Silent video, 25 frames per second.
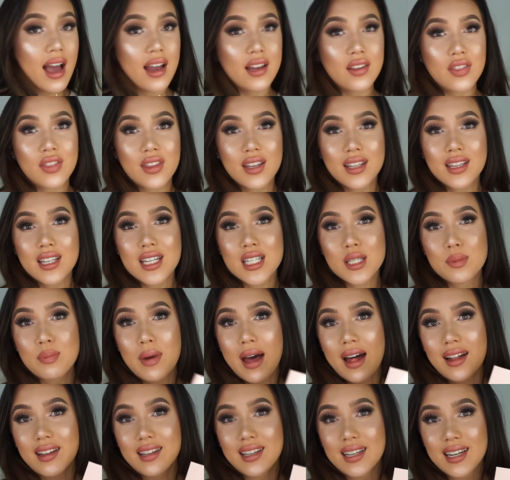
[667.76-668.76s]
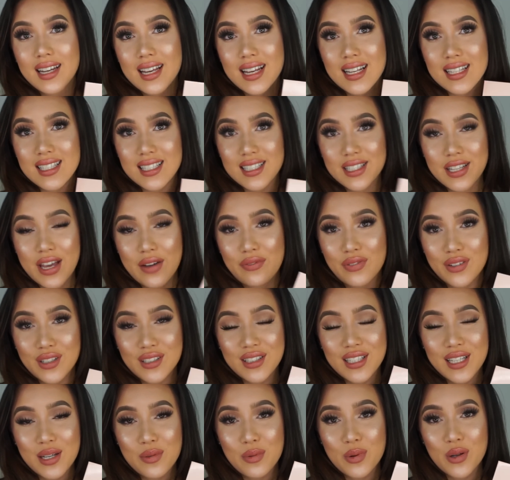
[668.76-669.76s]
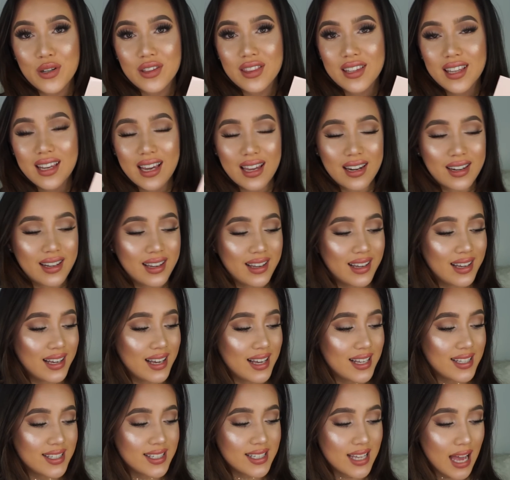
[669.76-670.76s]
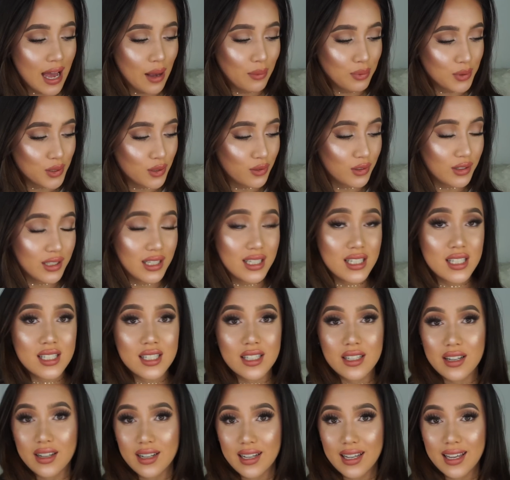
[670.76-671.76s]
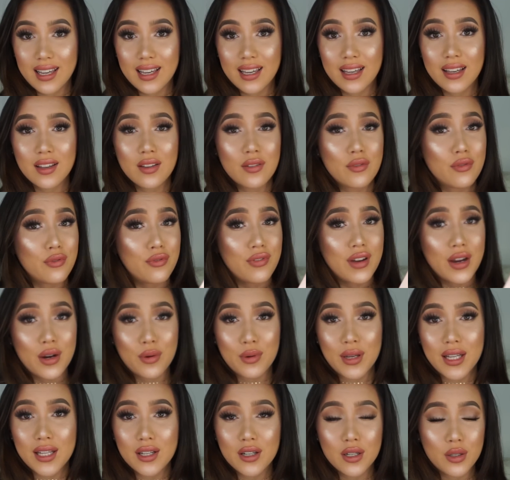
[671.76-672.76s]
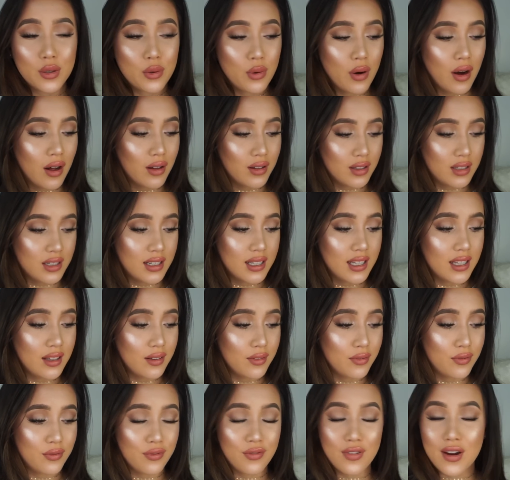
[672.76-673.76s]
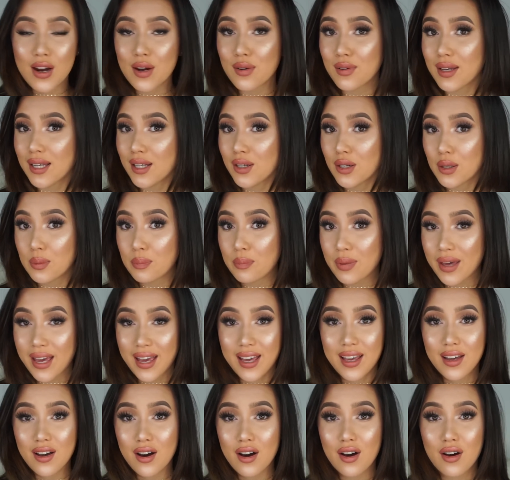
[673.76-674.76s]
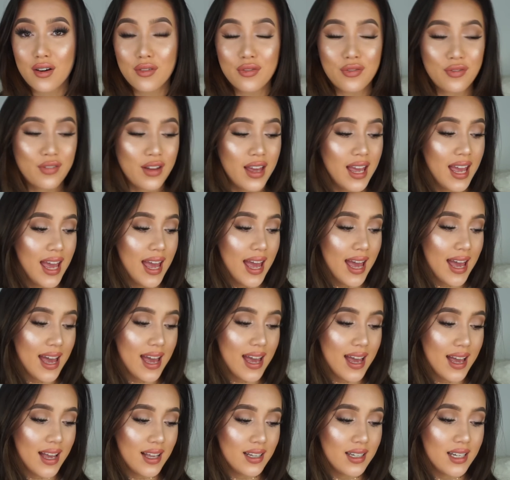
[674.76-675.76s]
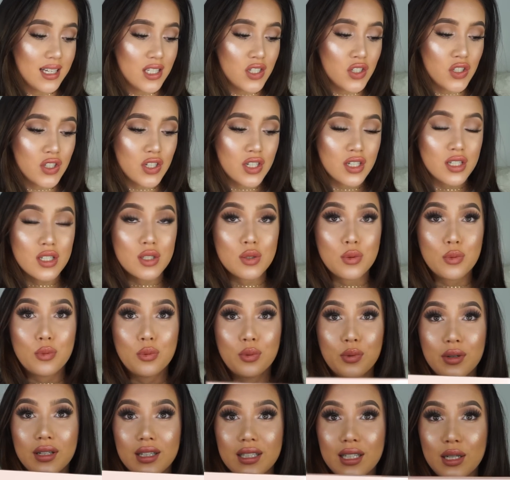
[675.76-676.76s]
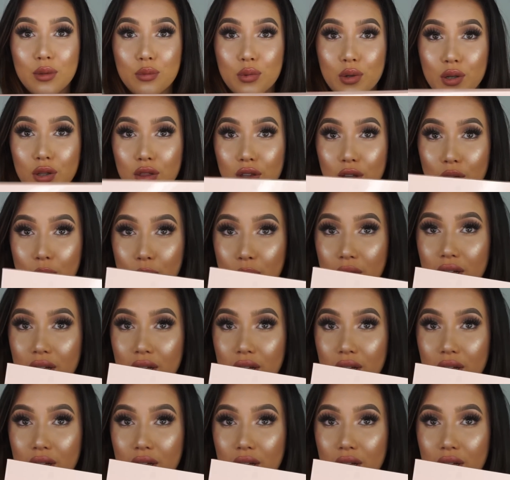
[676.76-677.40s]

I think this palette is definitely worth getting. It's absolutely stunning, very good quality, very good payoff, and it's just really worth your